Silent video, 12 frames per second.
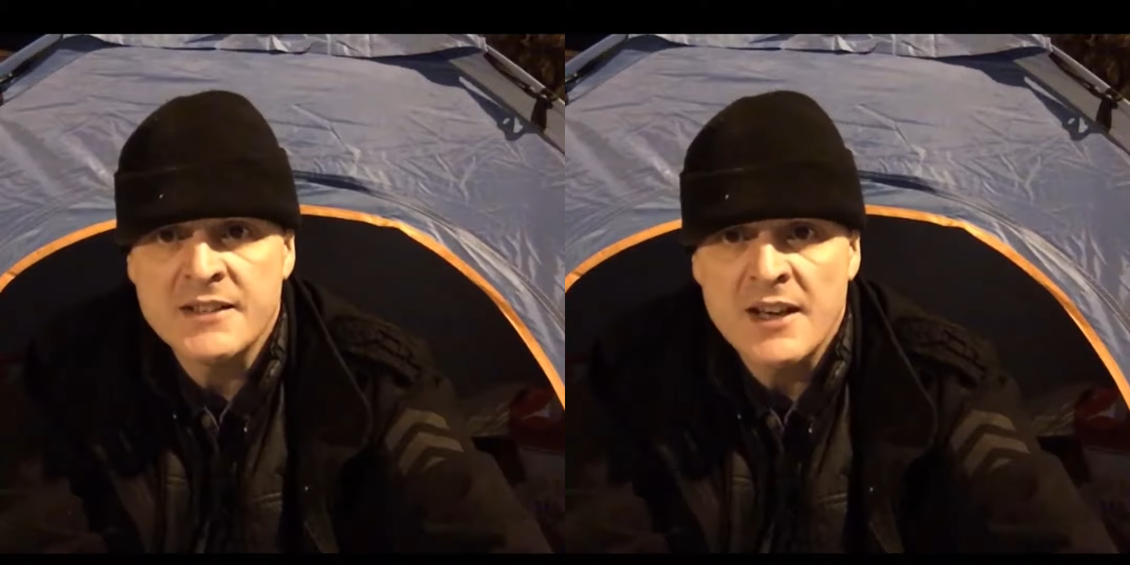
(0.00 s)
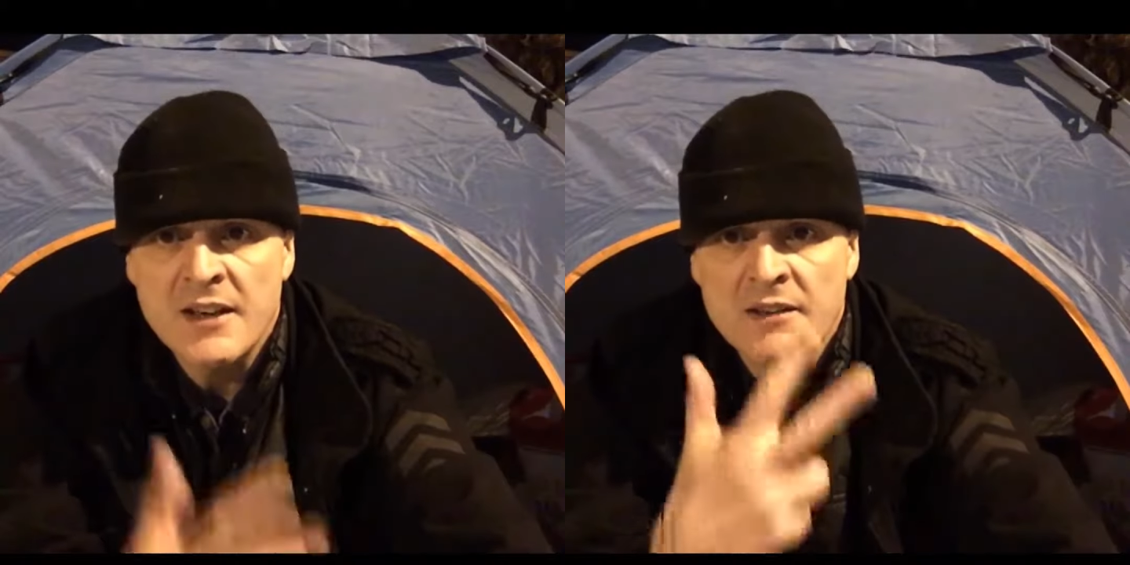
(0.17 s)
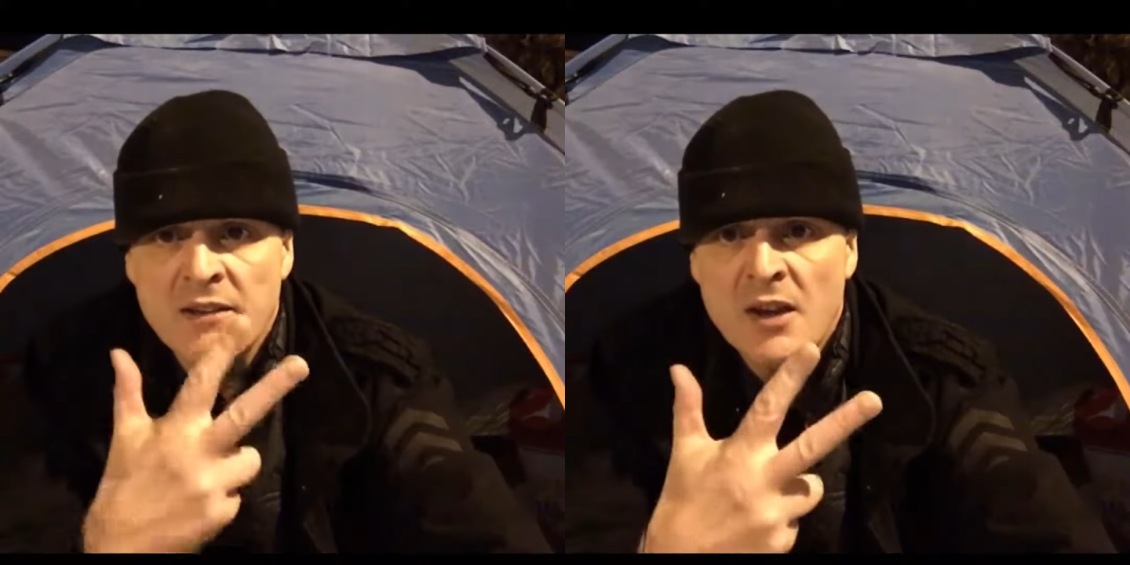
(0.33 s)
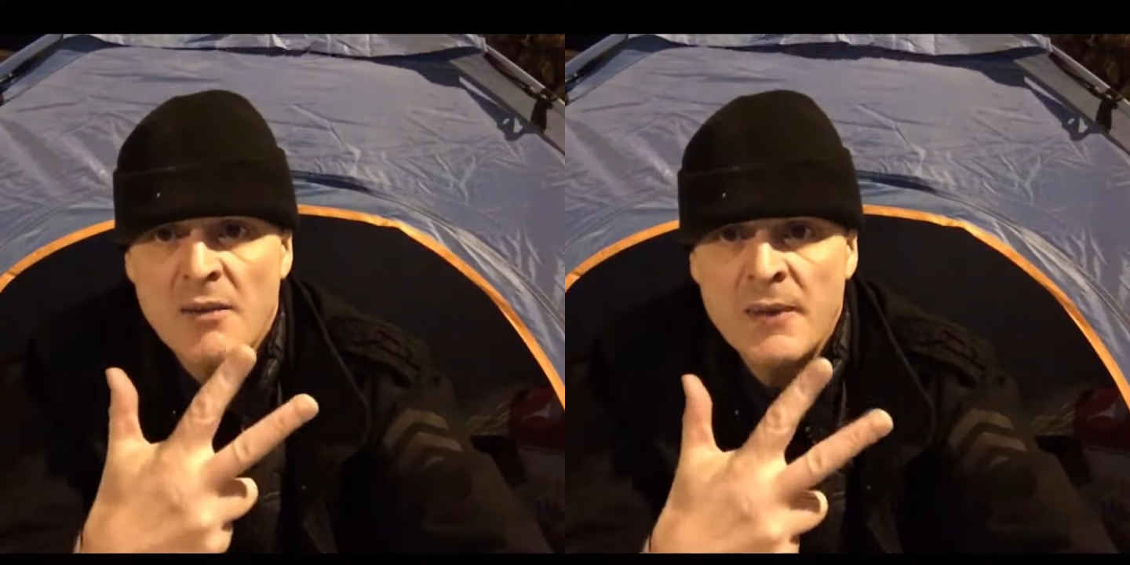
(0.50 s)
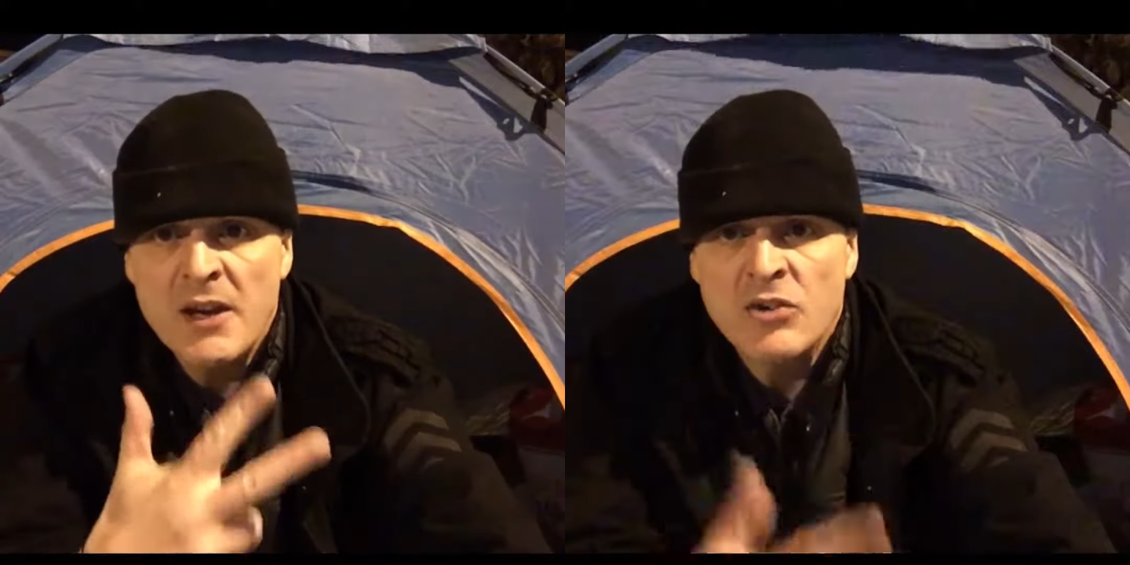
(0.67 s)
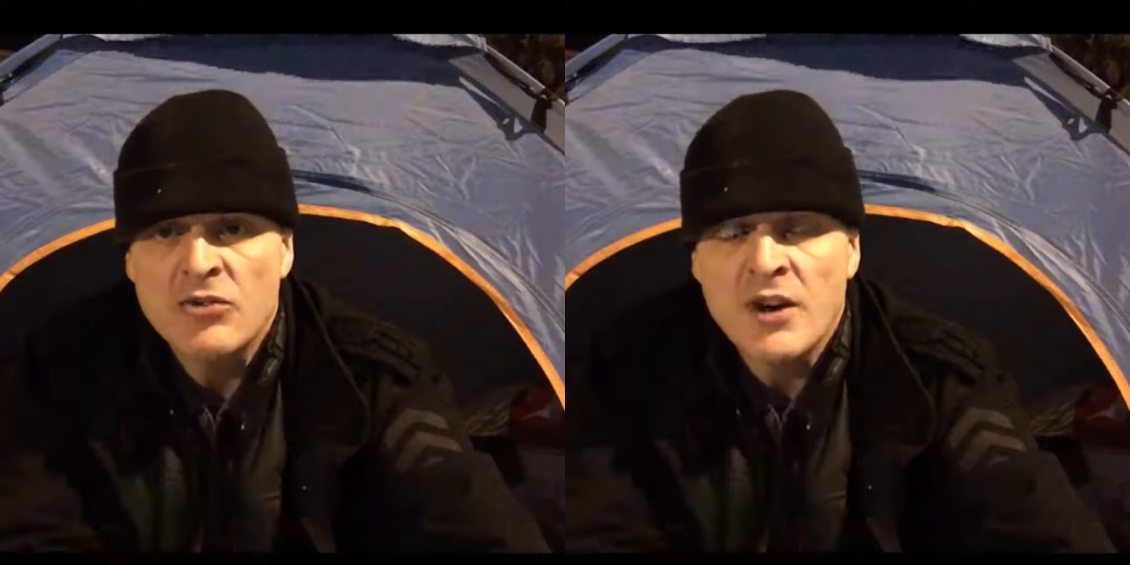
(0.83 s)
They've
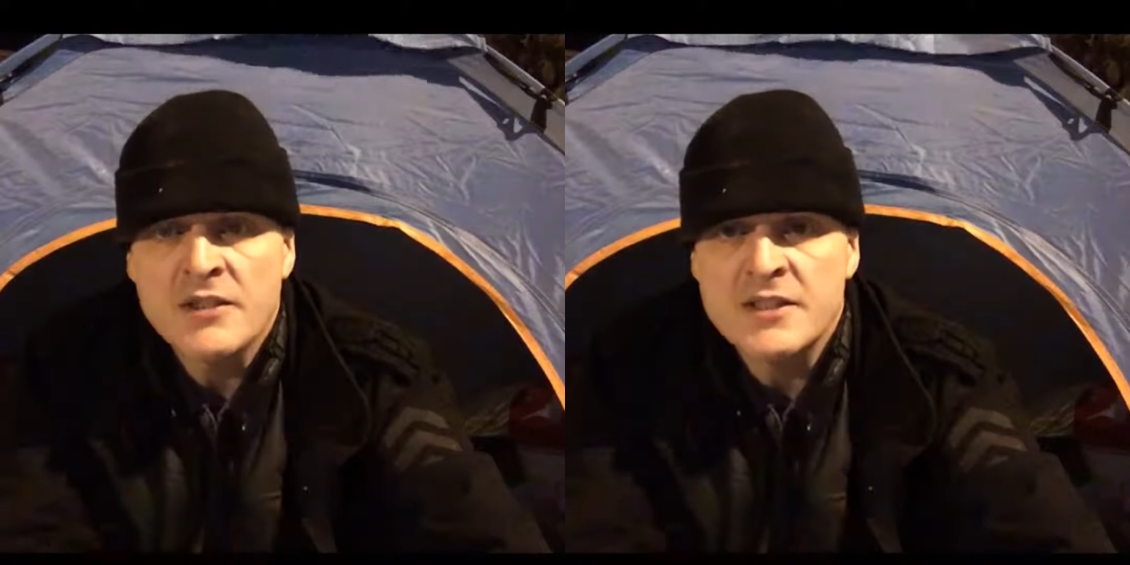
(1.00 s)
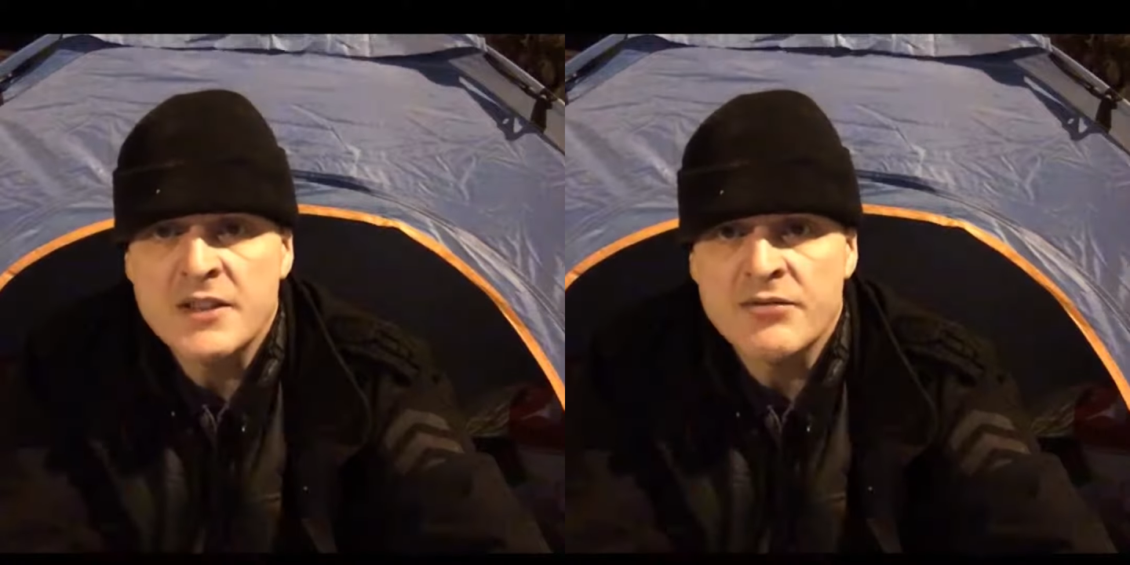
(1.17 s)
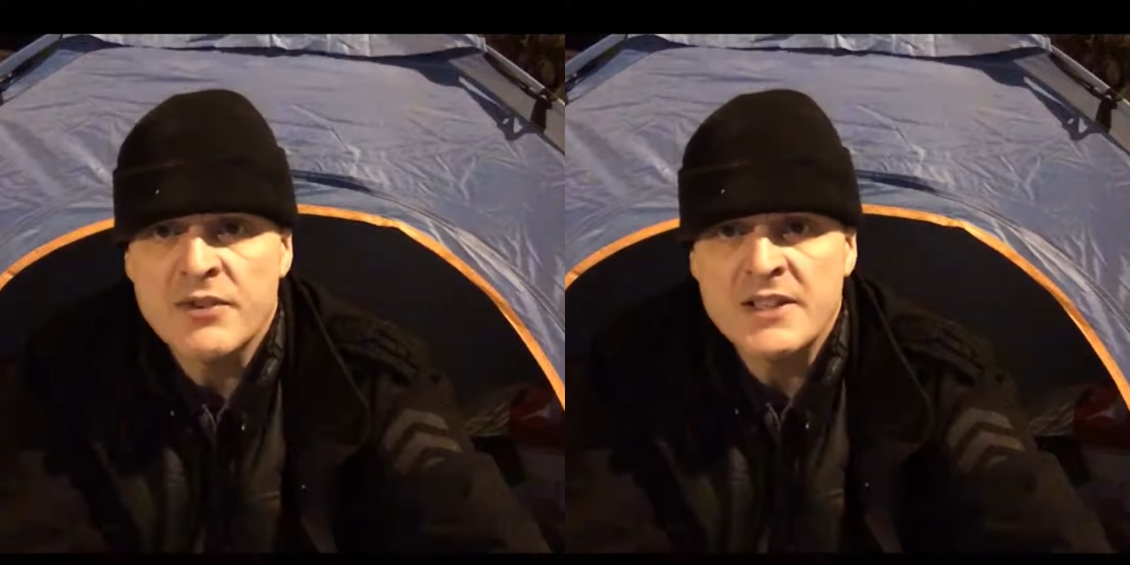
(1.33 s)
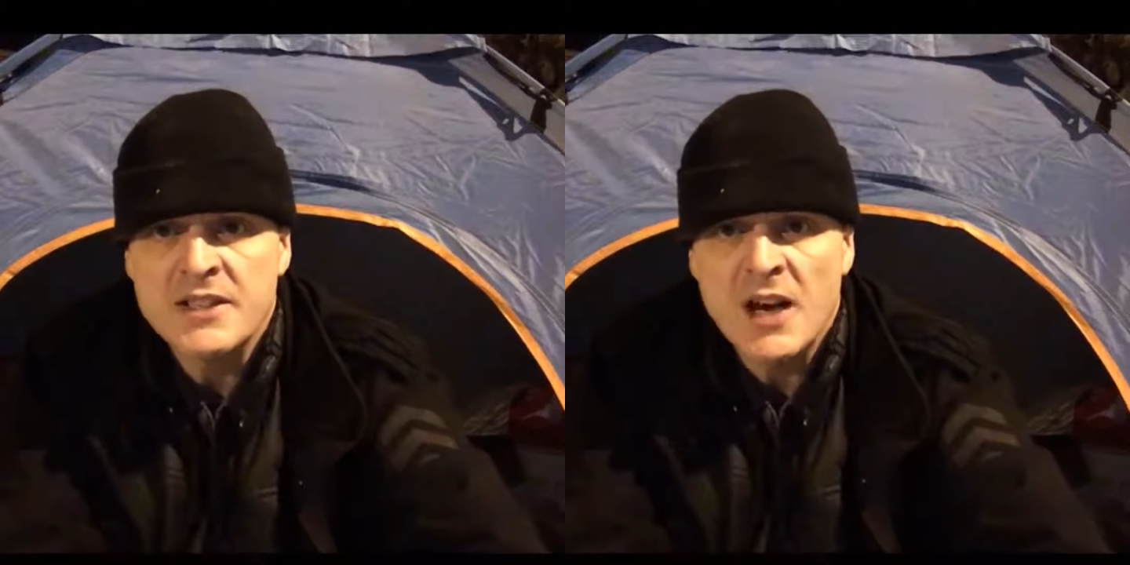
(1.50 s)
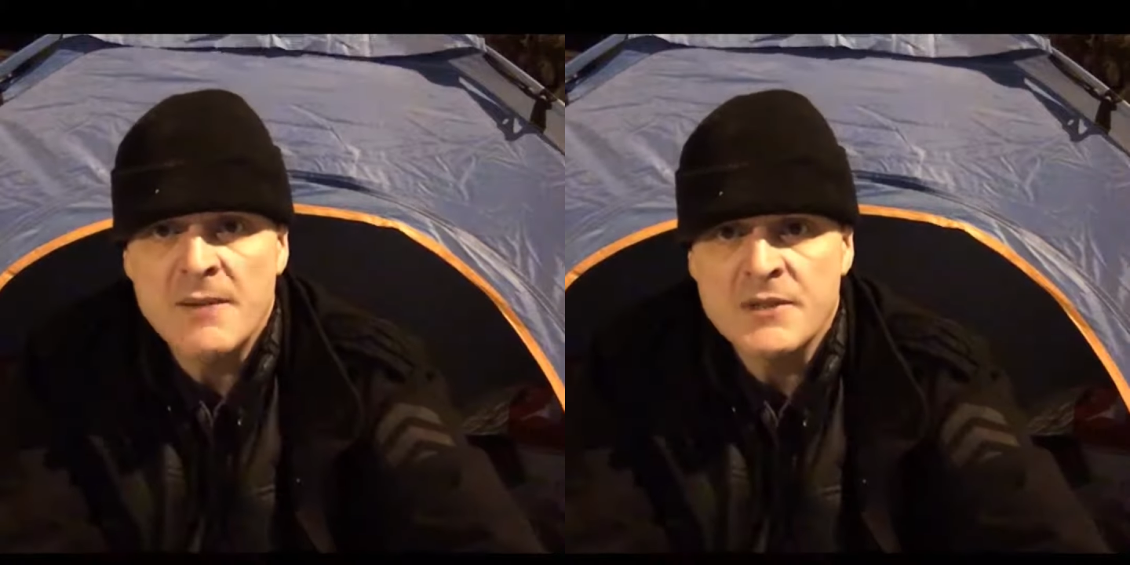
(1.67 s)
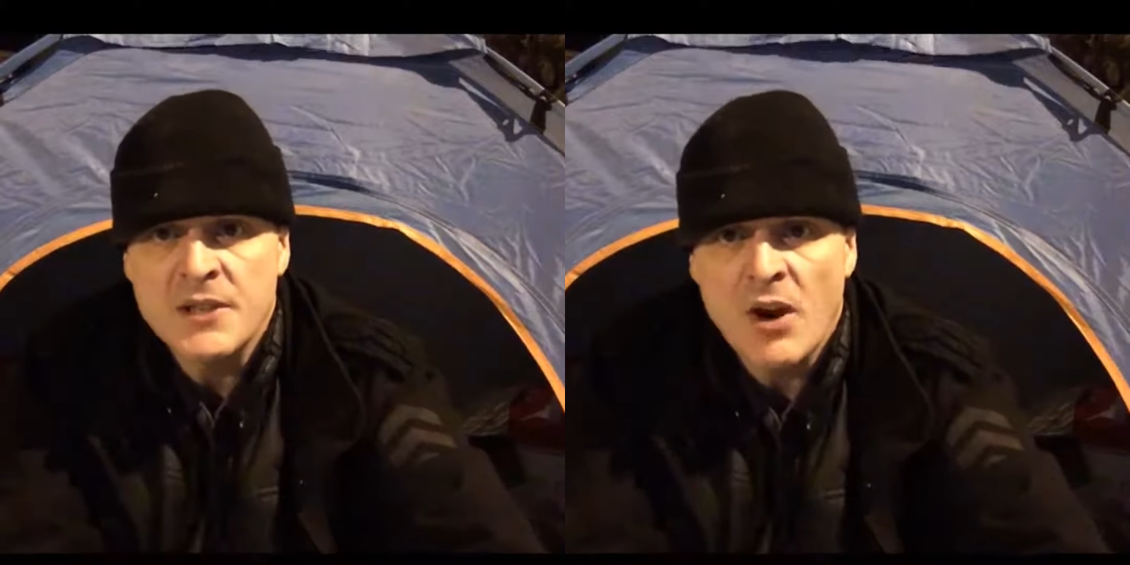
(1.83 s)
been granted 3
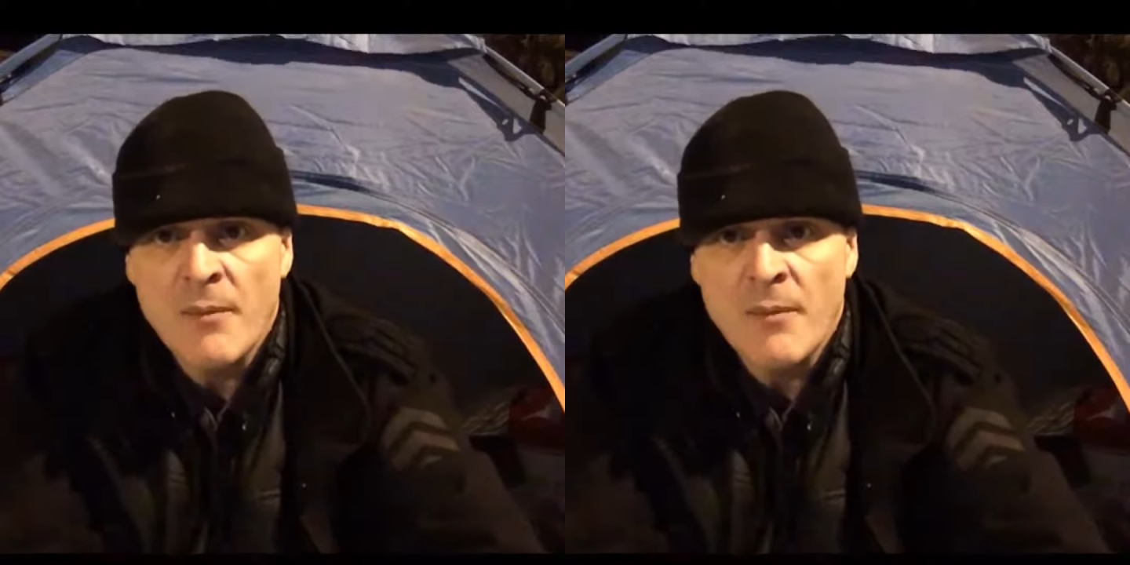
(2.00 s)
times and not